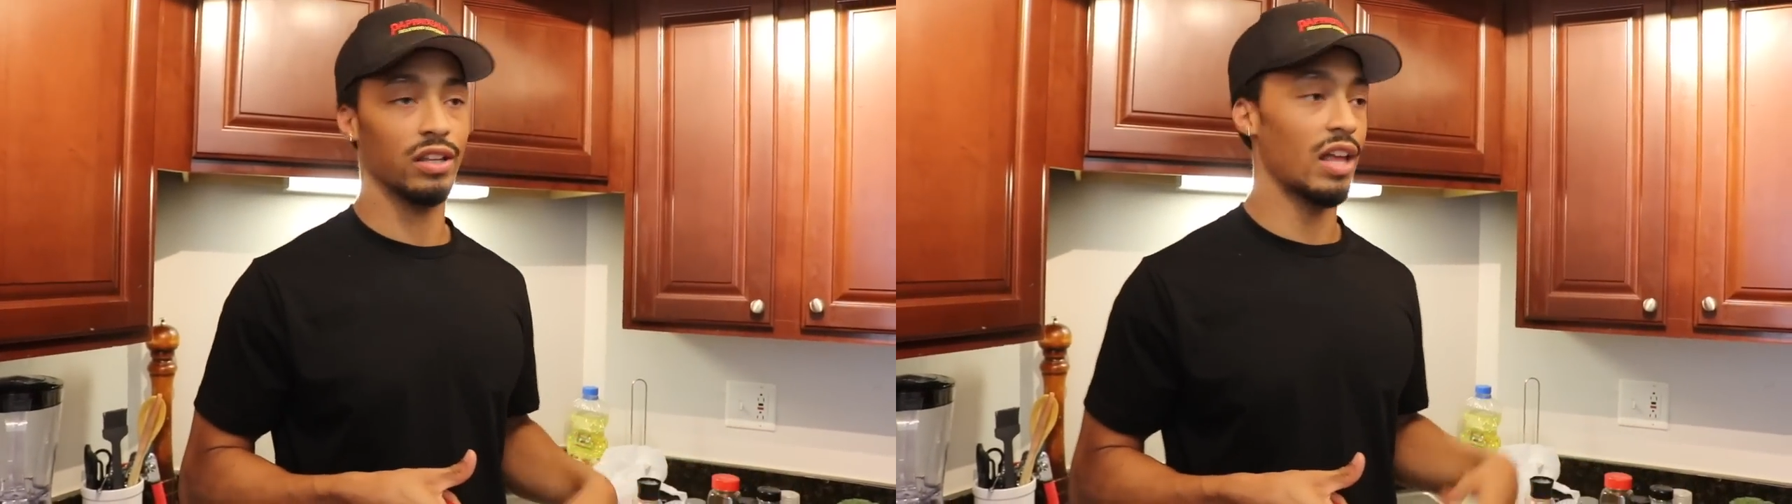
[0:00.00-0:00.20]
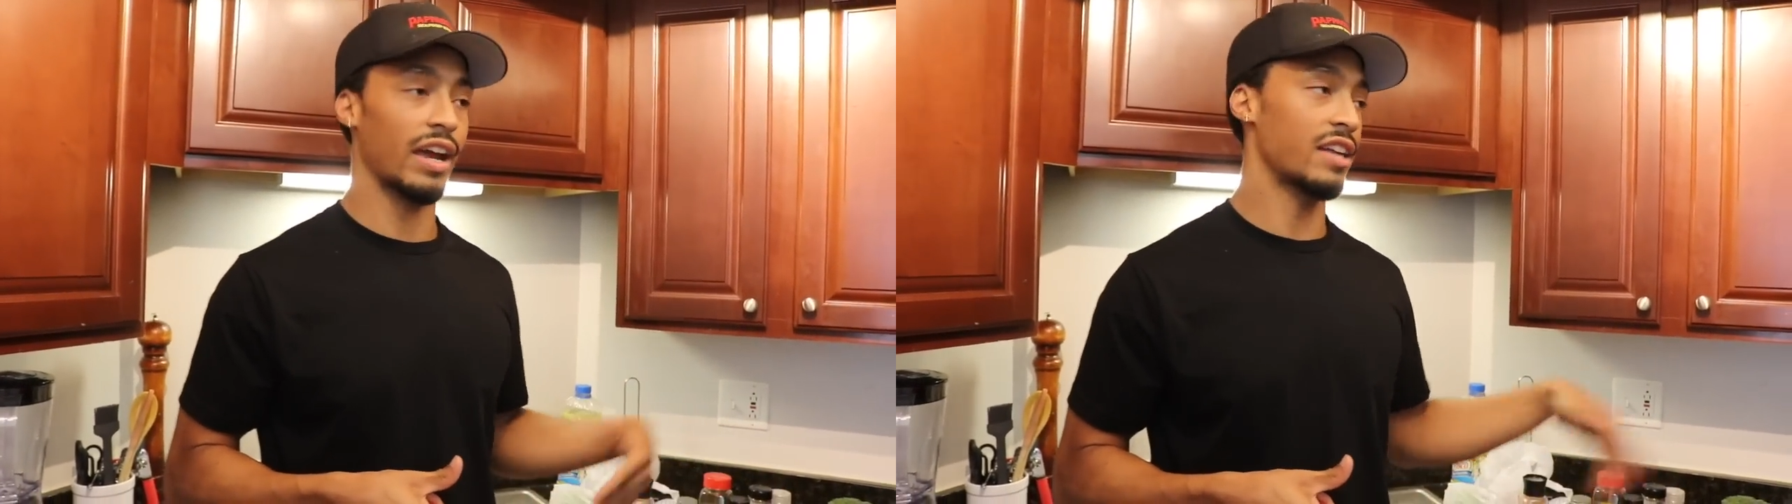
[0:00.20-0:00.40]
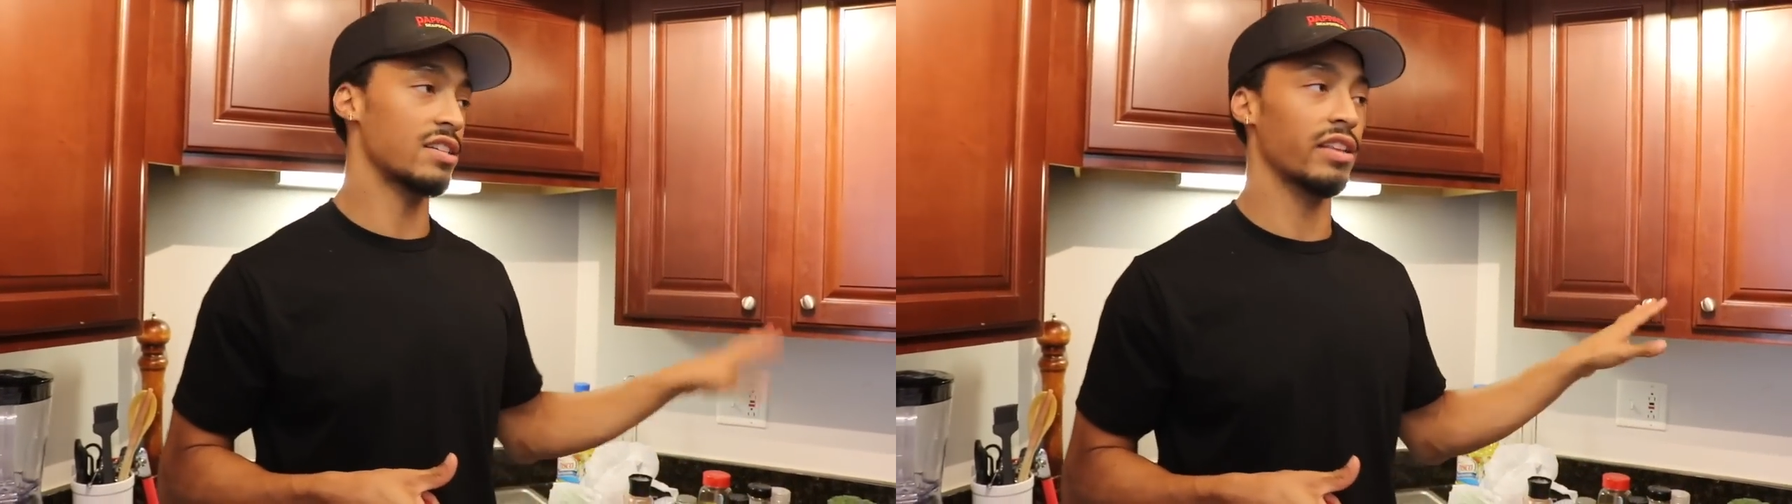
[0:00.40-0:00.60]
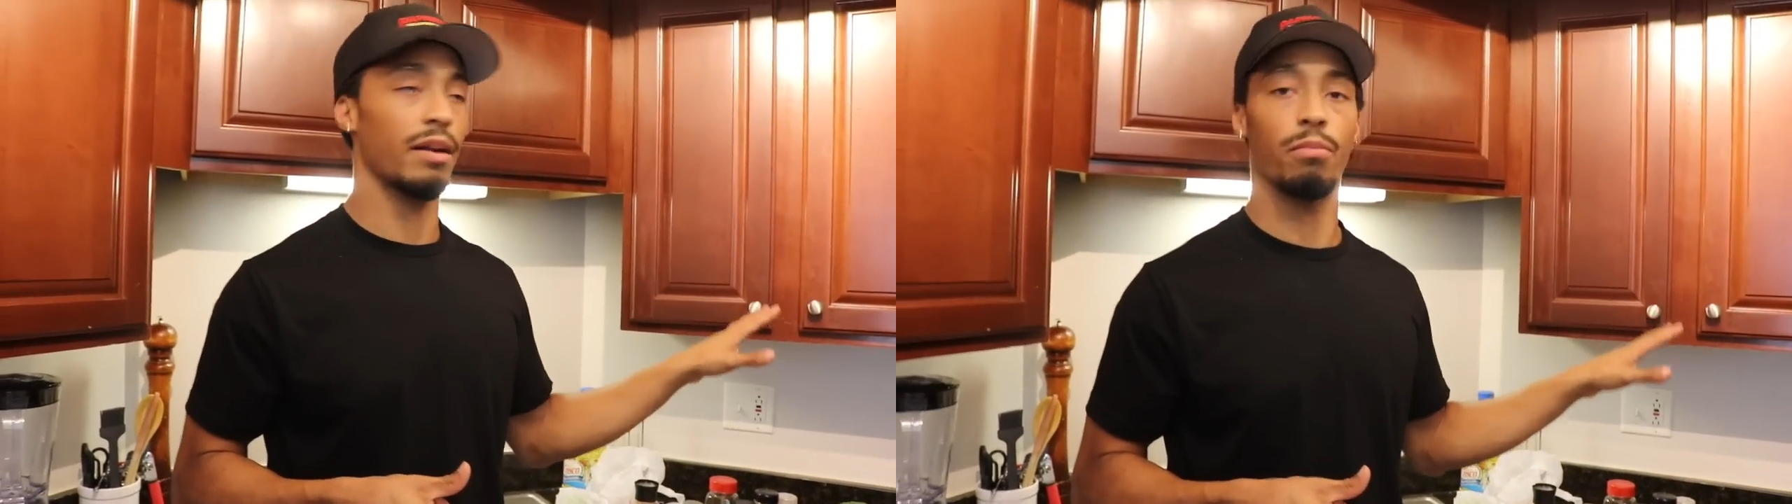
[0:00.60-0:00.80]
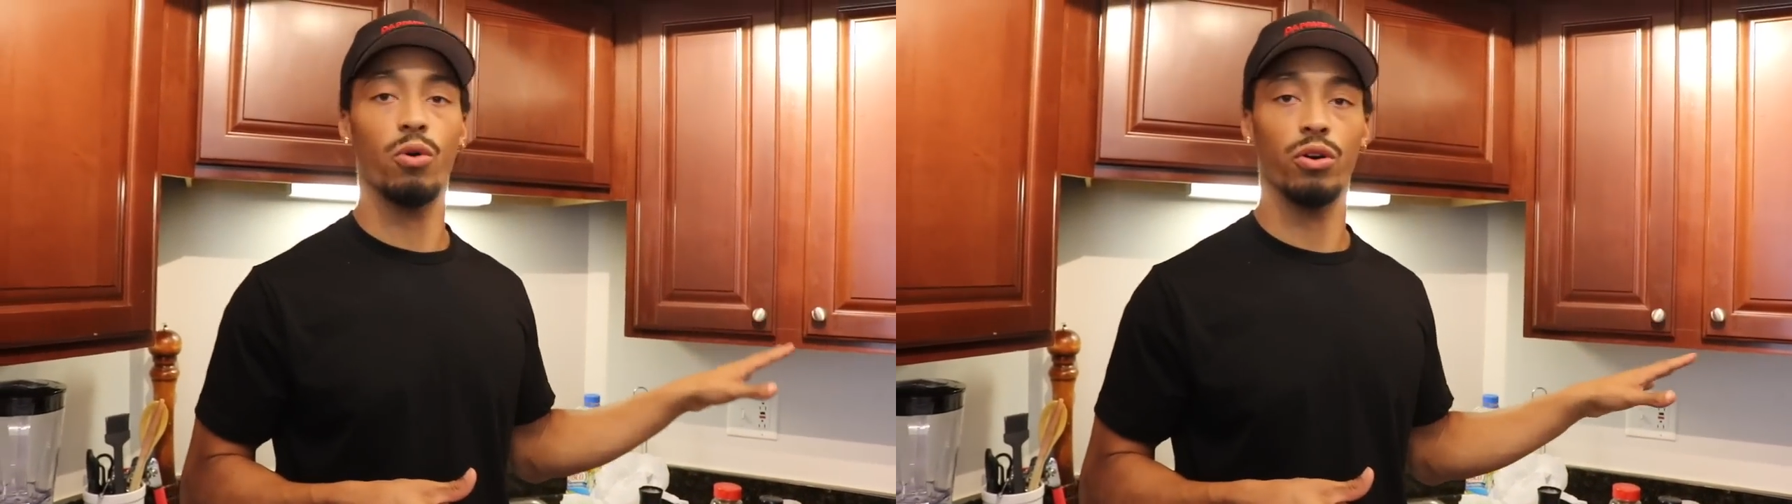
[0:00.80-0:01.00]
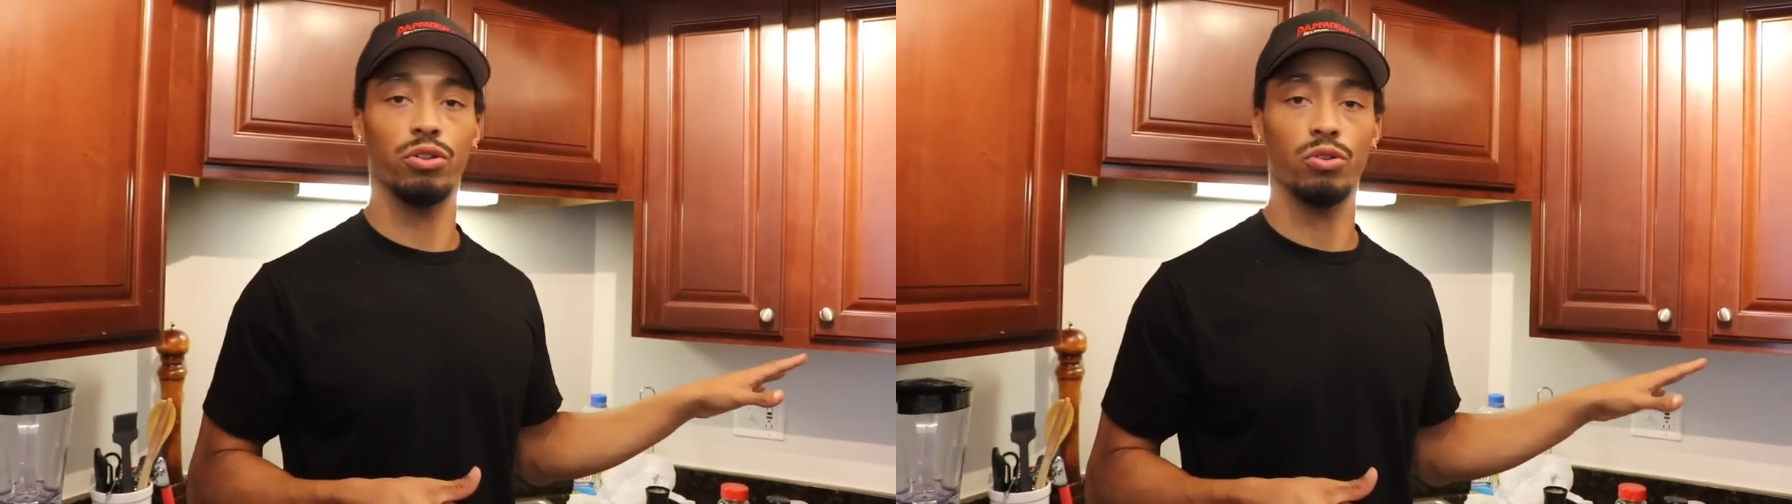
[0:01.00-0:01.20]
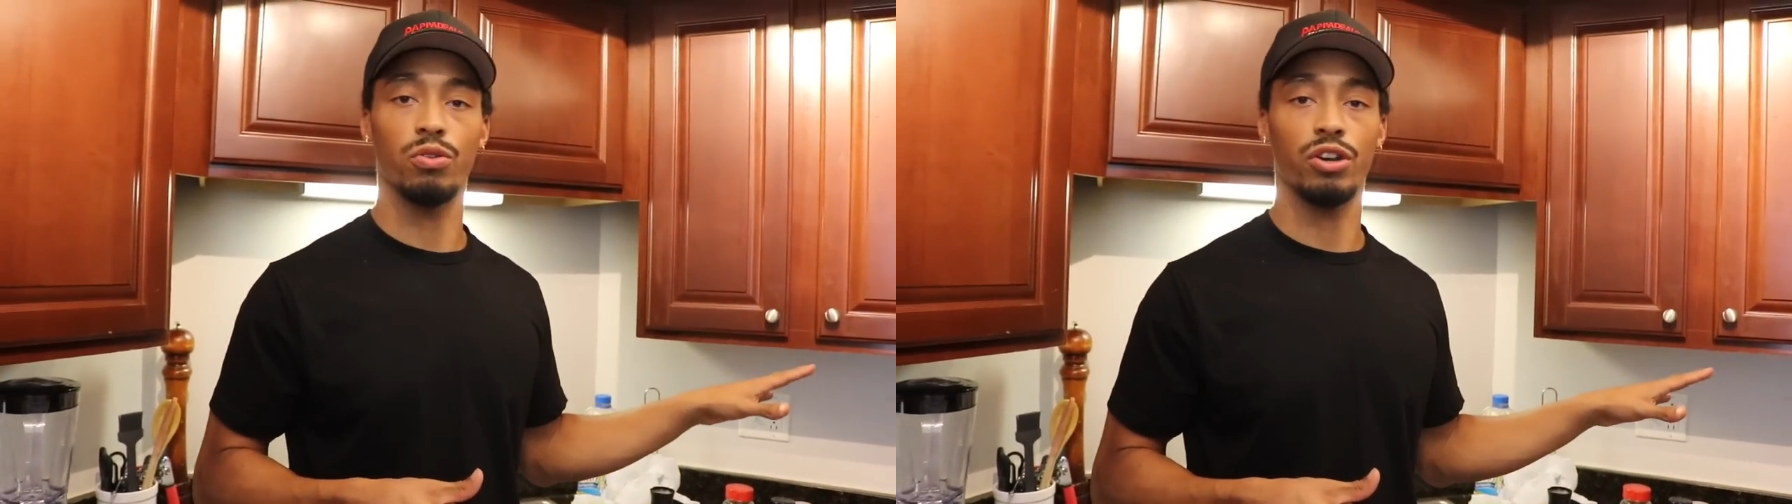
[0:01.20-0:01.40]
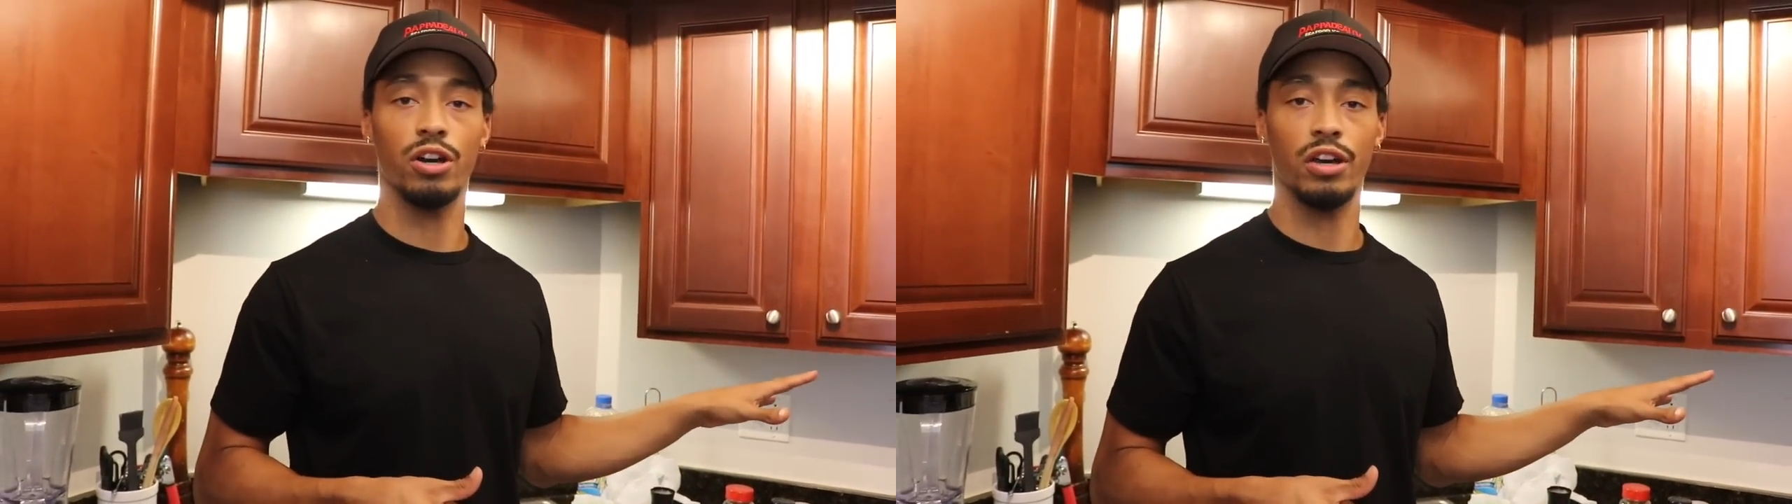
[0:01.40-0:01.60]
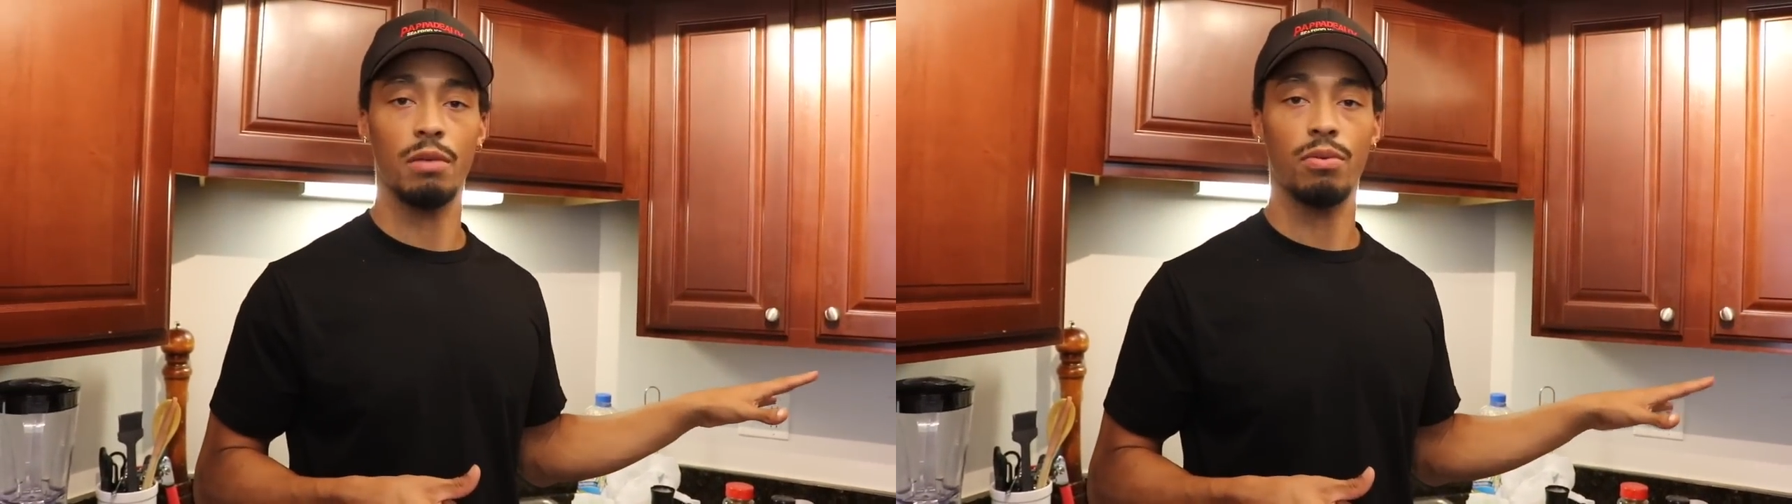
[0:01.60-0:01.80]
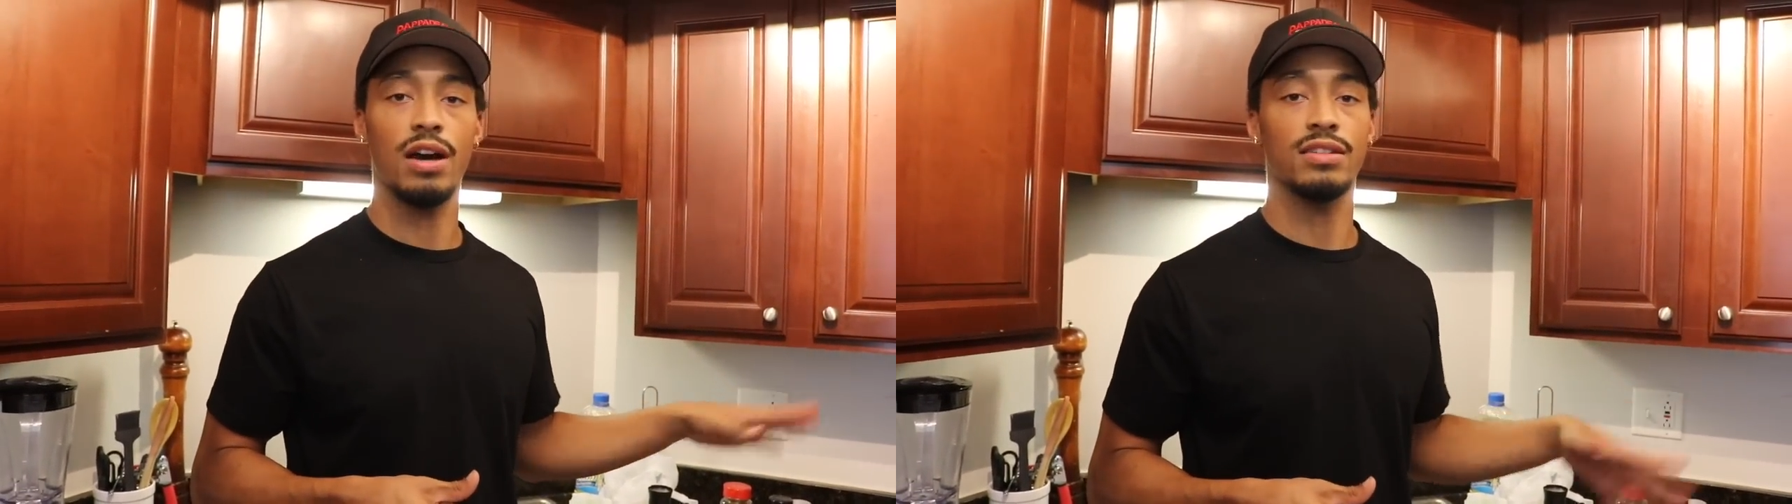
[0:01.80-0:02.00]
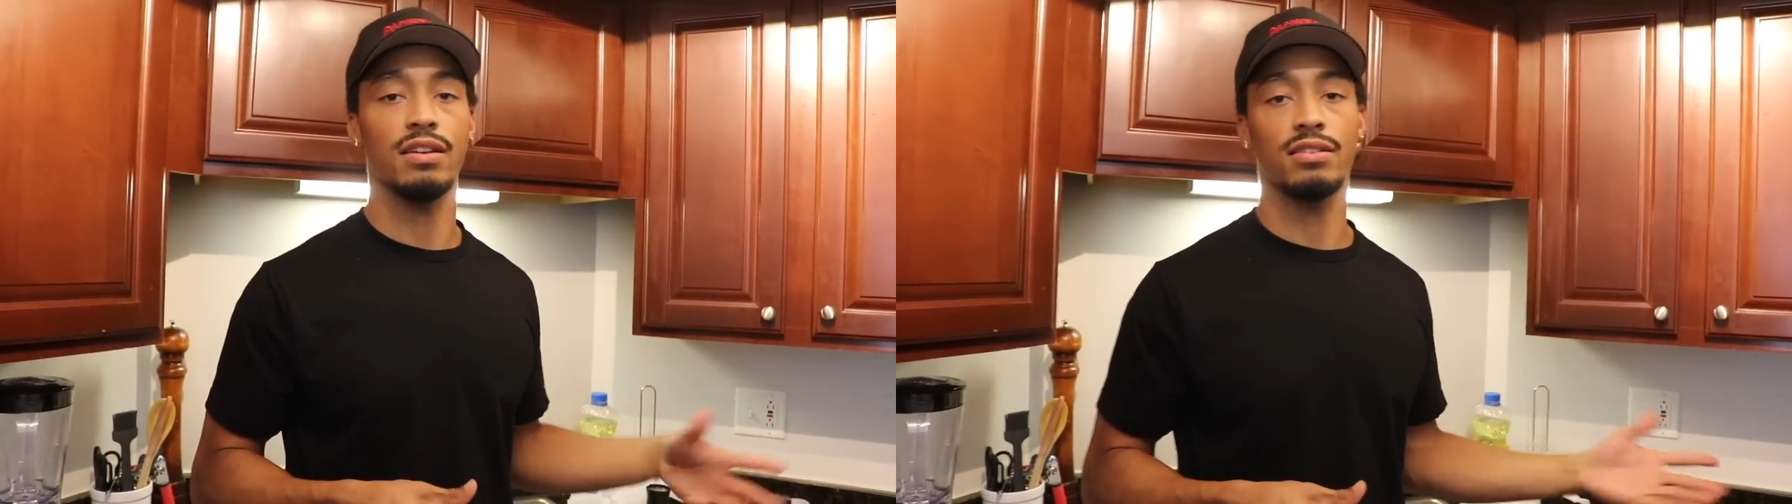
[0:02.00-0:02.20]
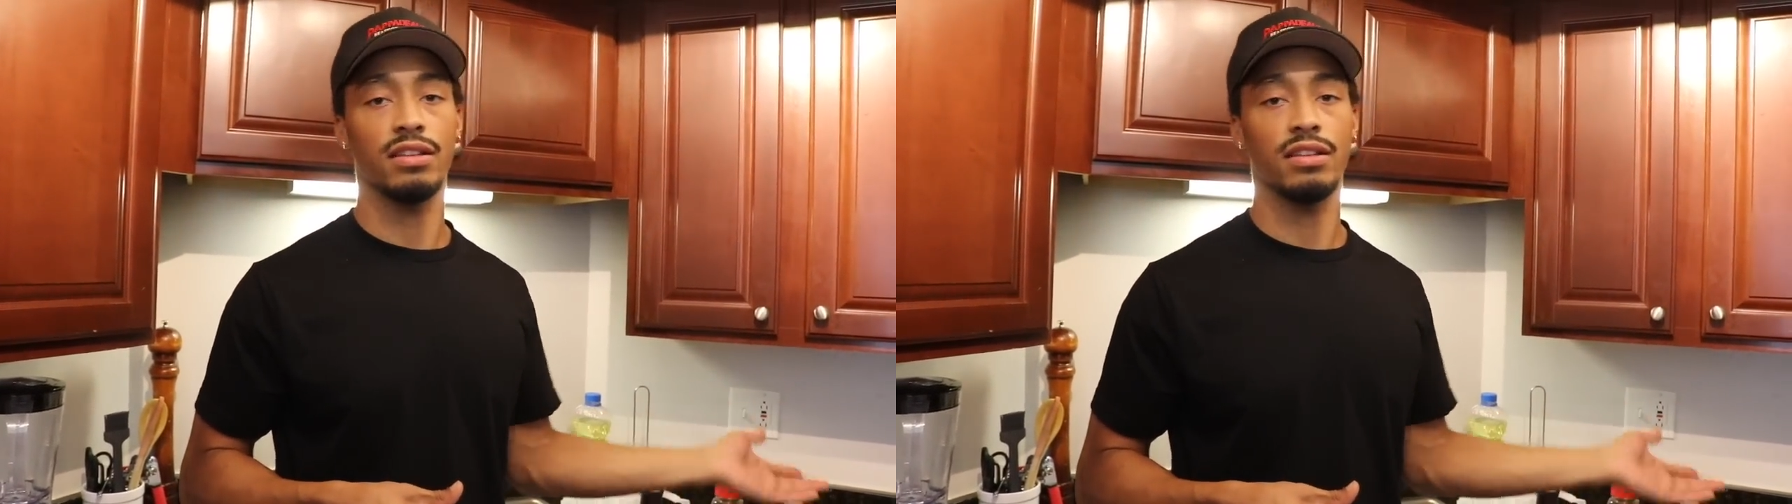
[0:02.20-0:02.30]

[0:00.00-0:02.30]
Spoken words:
like I just let it boil through the cooking process,